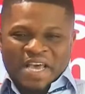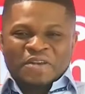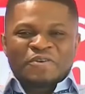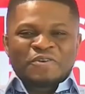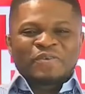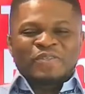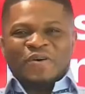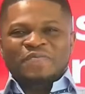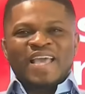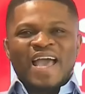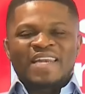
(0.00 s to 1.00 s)
Doom so
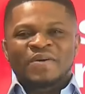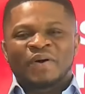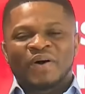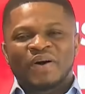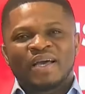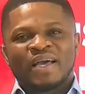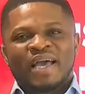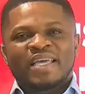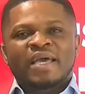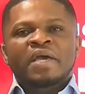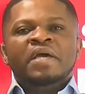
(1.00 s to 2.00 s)
be anywhere.
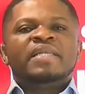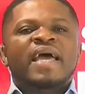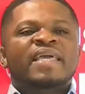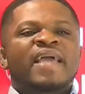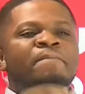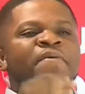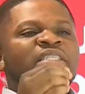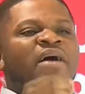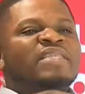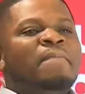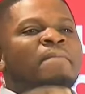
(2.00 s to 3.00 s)
Now you be so.
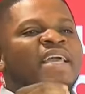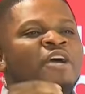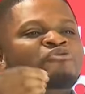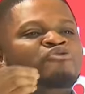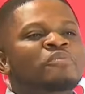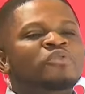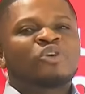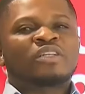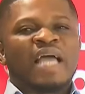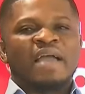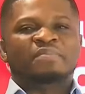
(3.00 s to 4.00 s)
My doom so
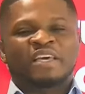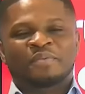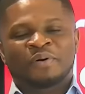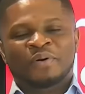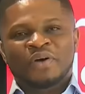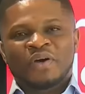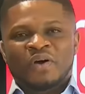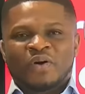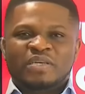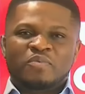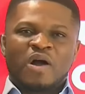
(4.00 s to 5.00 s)
timetable. Or
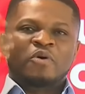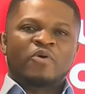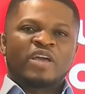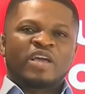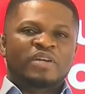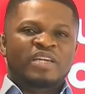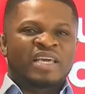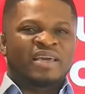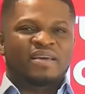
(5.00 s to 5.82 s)
say Mohammed Koya Modia.